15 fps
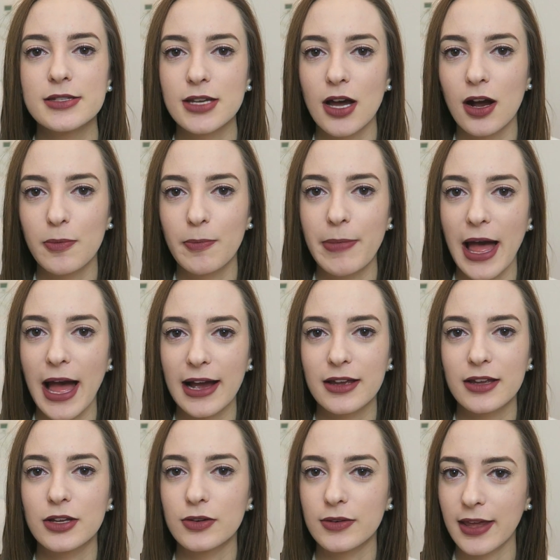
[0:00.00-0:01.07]
talk back,
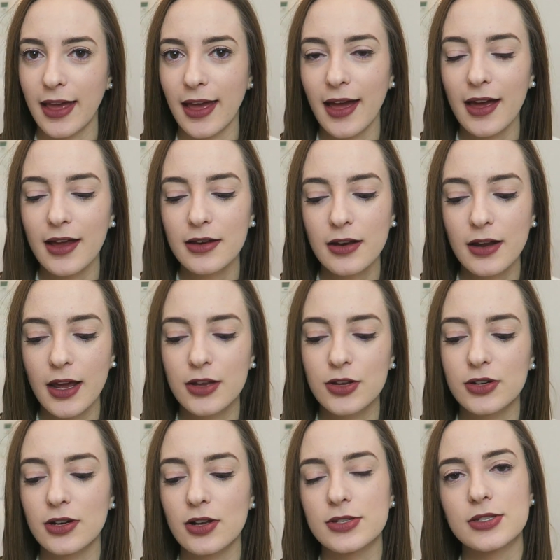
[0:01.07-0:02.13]
you can, and
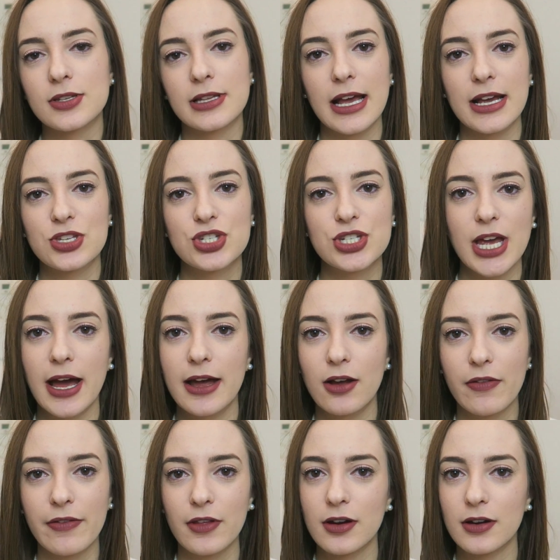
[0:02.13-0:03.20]
you can also like
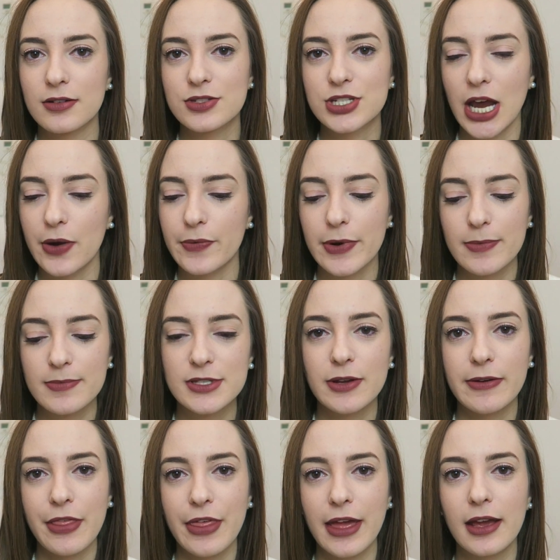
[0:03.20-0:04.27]
chat on the chat room
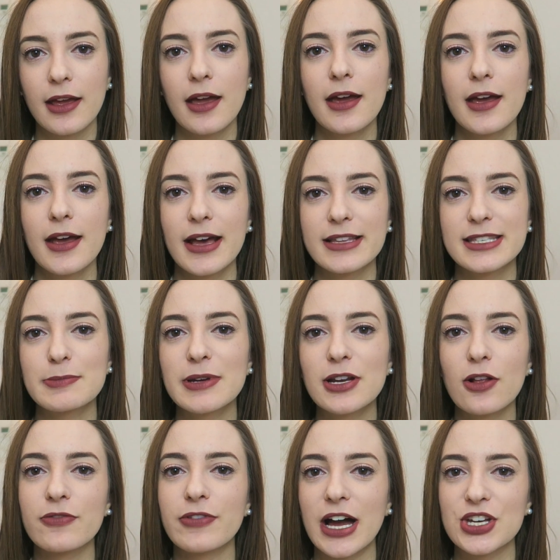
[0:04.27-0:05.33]
sort of thing. It's a bit
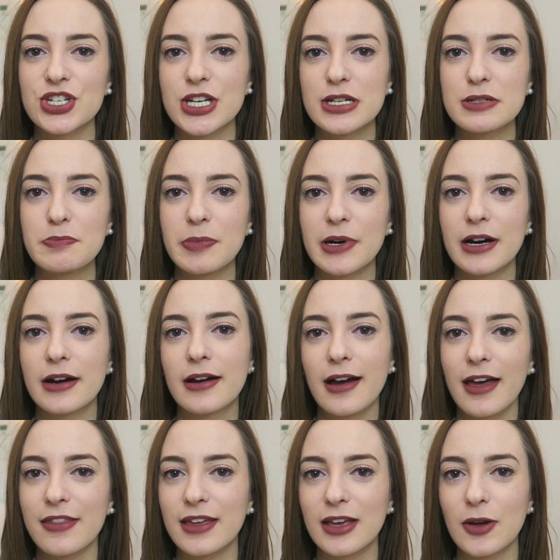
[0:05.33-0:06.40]
old-fashioned, but
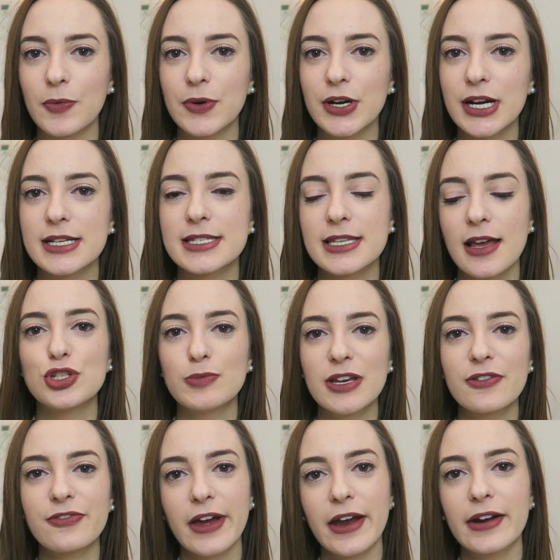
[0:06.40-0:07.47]
I think it works. To
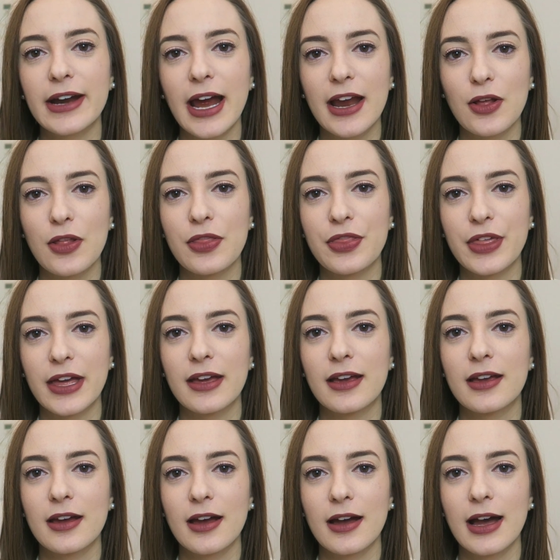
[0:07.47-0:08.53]
be fair, I don't
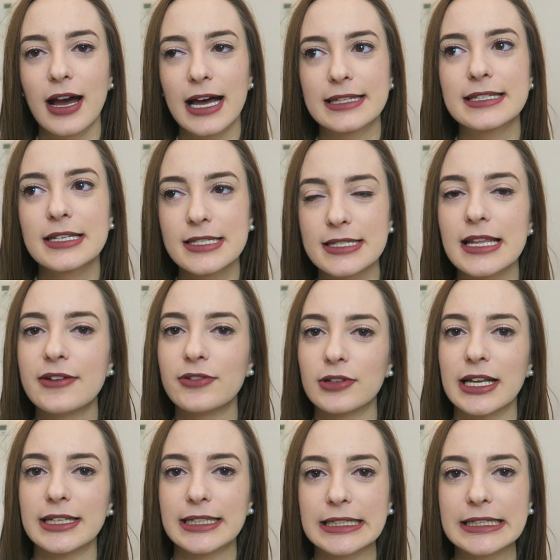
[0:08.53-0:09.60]
think at this
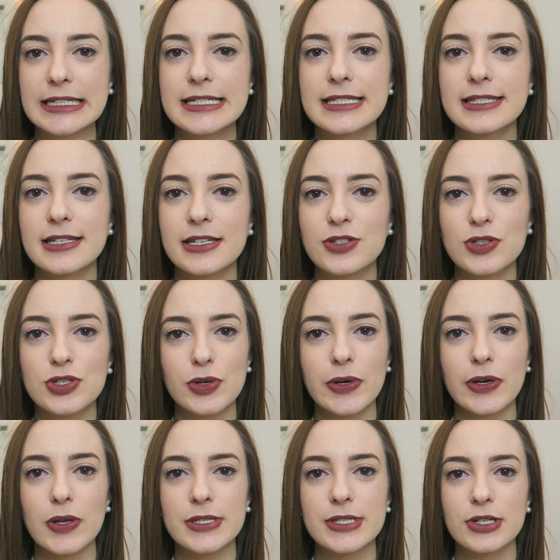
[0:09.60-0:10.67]
level, at least, the
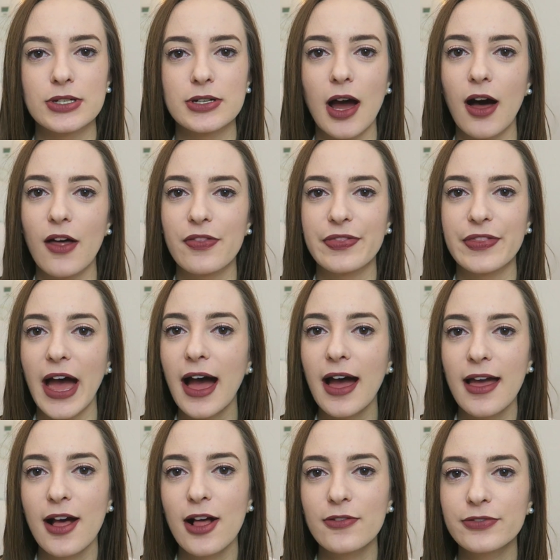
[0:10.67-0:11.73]
tutorials are not that
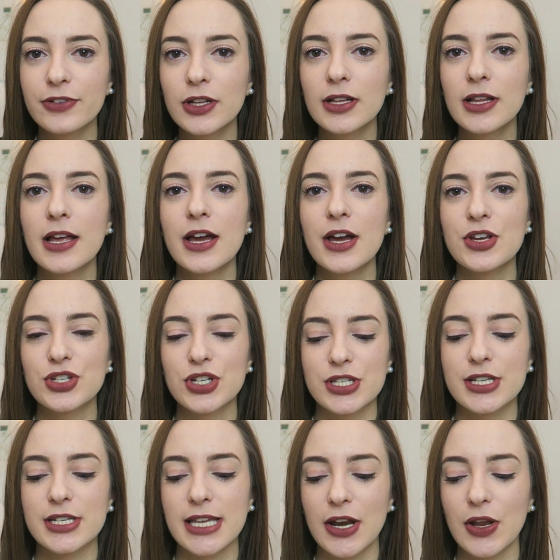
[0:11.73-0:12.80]
helpful,
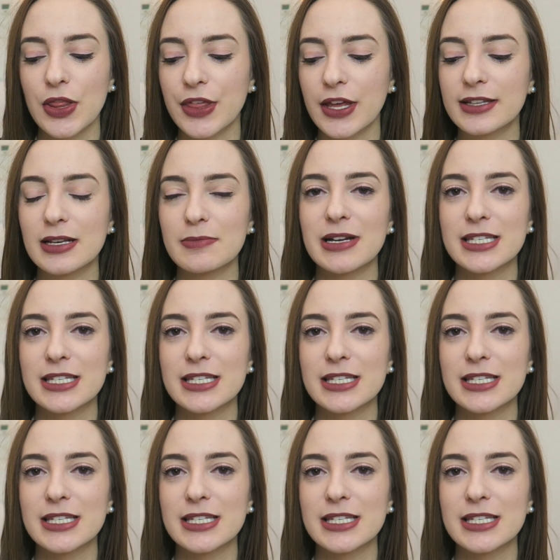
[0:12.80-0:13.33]
just because I don't think the